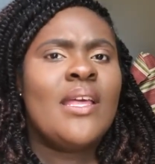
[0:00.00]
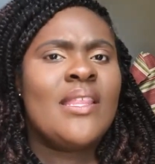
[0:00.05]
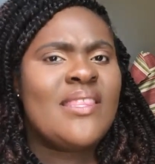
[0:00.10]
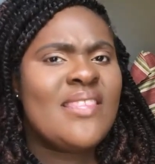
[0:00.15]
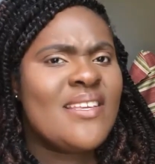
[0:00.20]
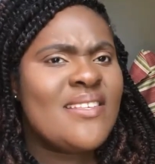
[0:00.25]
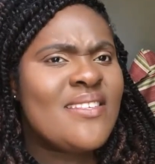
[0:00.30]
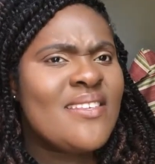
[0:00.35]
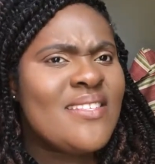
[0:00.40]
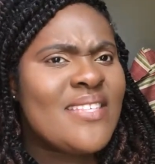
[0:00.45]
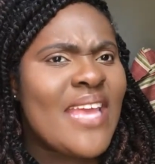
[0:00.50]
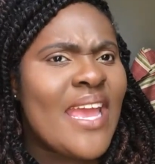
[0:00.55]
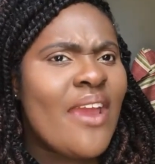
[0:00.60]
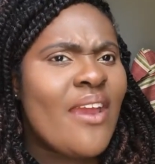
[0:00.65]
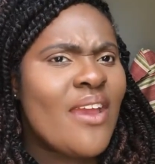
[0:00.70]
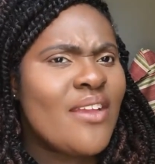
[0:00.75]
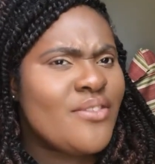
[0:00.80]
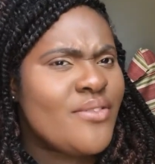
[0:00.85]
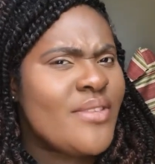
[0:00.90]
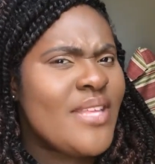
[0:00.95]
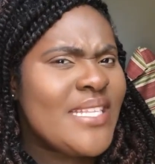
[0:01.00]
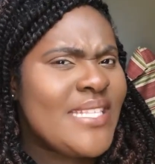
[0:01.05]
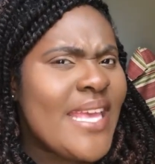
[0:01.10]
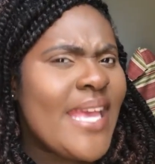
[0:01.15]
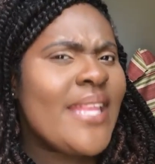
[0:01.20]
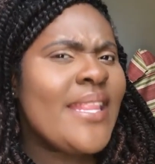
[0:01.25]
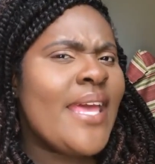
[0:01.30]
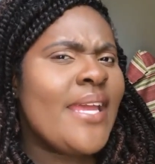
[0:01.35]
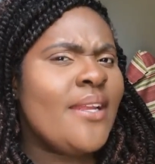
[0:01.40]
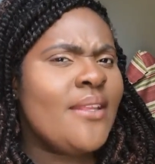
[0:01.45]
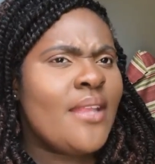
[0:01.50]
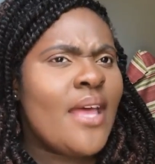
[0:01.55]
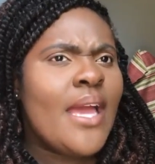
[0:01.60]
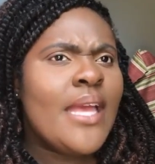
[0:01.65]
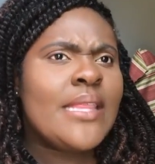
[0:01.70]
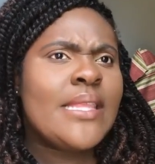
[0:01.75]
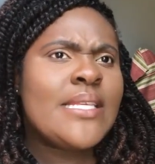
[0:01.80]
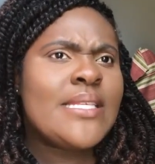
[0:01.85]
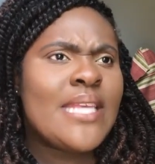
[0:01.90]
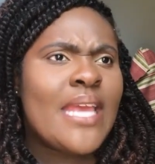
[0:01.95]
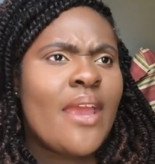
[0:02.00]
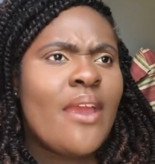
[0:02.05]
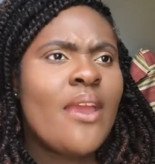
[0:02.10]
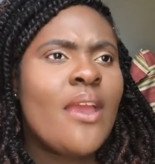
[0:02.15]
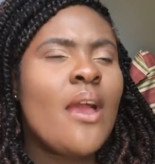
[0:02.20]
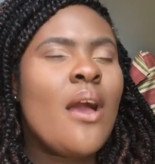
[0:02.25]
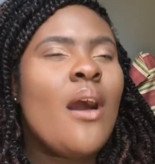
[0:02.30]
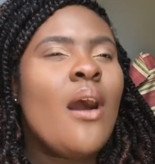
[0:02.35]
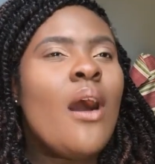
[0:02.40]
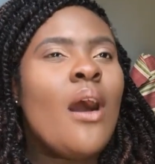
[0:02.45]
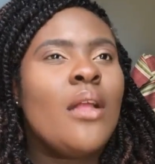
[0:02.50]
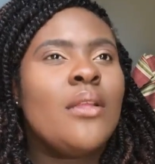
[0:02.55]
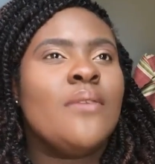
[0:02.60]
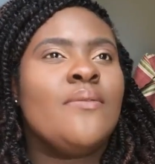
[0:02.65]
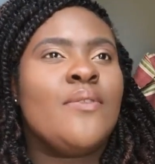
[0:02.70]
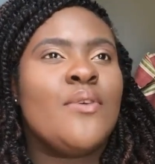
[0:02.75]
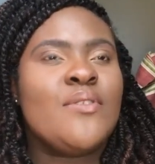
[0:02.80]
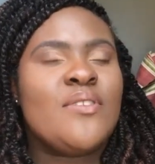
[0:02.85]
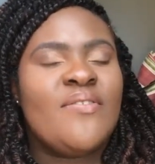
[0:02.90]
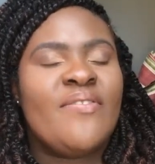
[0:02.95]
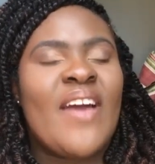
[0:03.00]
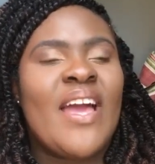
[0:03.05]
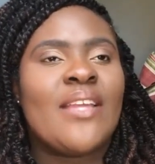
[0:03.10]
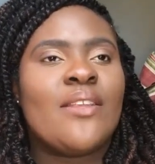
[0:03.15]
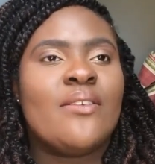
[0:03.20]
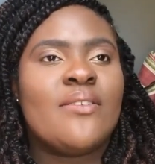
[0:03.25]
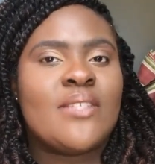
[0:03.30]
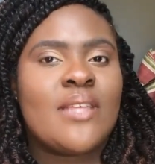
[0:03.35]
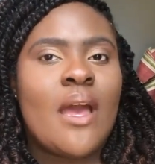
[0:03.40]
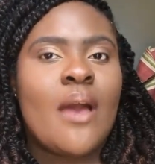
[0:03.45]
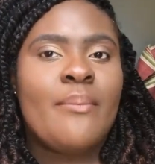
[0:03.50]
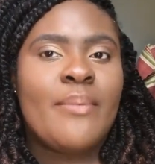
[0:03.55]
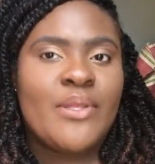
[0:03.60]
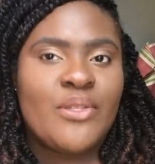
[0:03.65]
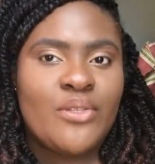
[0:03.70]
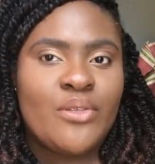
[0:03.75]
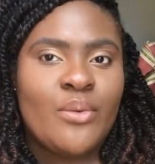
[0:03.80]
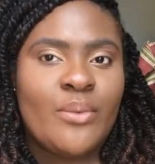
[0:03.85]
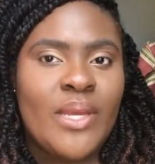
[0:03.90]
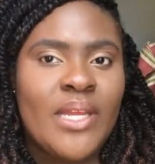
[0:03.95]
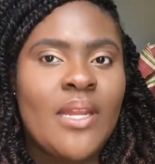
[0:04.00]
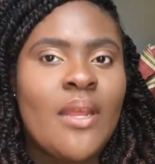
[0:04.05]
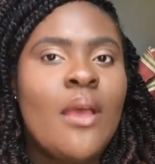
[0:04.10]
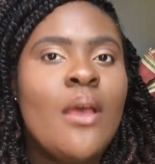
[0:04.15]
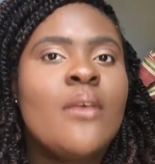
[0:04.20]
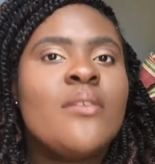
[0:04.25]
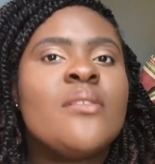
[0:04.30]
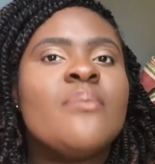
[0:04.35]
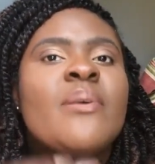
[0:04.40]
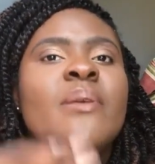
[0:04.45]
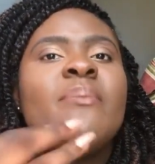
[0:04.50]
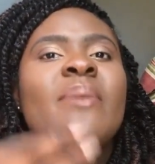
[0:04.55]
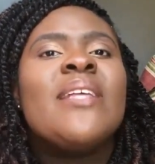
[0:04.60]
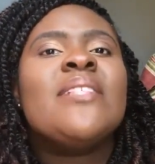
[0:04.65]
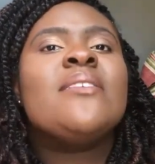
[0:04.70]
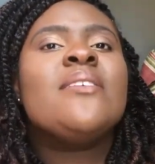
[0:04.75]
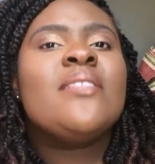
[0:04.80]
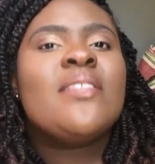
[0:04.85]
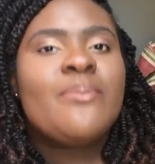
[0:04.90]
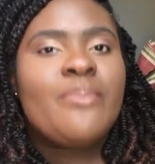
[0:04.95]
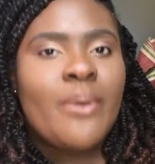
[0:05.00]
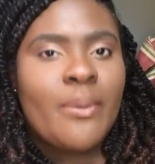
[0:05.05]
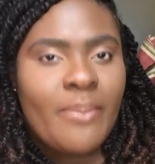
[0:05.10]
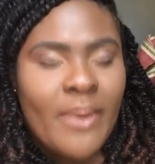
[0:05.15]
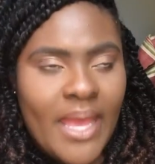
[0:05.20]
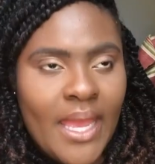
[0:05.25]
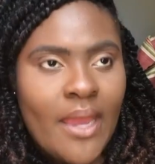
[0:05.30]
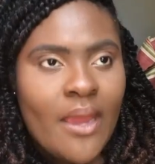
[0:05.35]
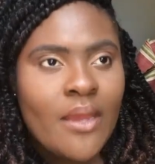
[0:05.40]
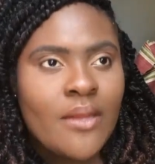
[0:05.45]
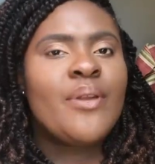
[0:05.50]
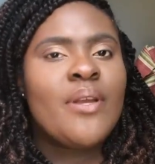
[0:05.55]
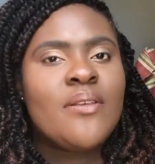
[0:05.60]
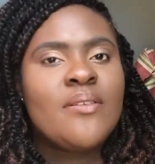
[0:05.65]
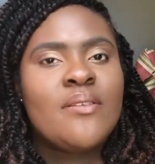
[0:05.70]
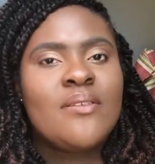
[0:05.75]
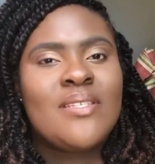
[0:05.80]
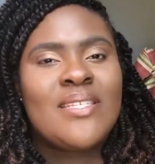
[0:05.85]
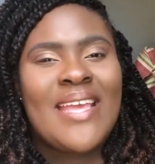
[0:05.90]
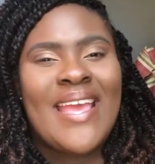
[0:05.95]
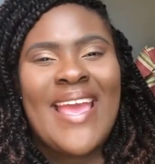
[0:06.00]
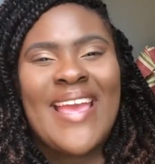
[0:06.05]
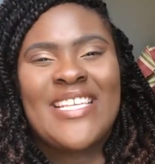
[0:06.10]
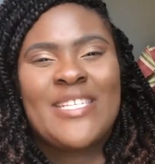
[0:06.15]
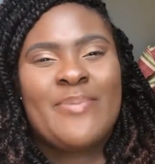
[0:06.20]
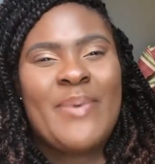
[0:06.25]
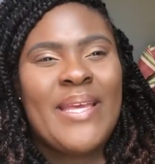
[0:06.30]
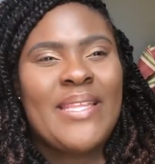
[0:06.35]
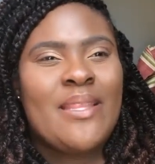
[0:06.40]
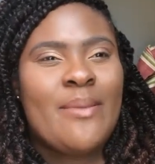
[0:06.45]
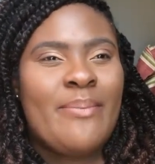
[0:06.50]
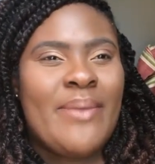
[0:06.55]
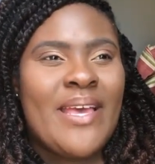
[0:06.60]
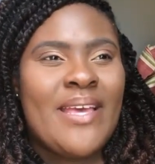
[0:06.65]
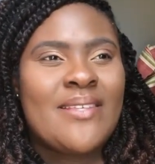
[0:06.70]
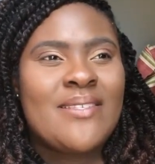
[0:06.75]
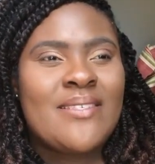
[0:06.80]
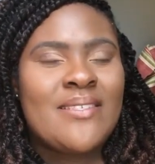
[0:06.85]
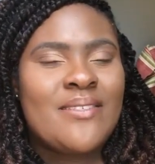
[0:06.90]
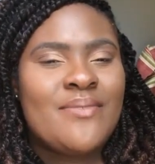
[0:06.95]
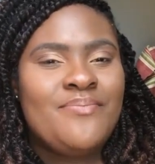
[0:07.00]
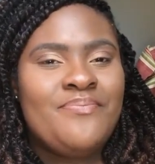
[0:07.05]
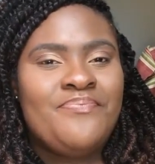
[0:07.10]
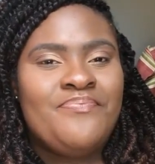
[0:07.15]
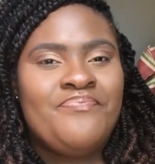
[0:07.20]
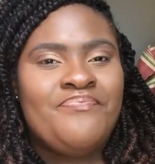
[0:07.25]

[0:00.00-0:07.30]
Do they take light a lot in this area? All of those factors come into it. So be mentally prepared. But also say expect the best.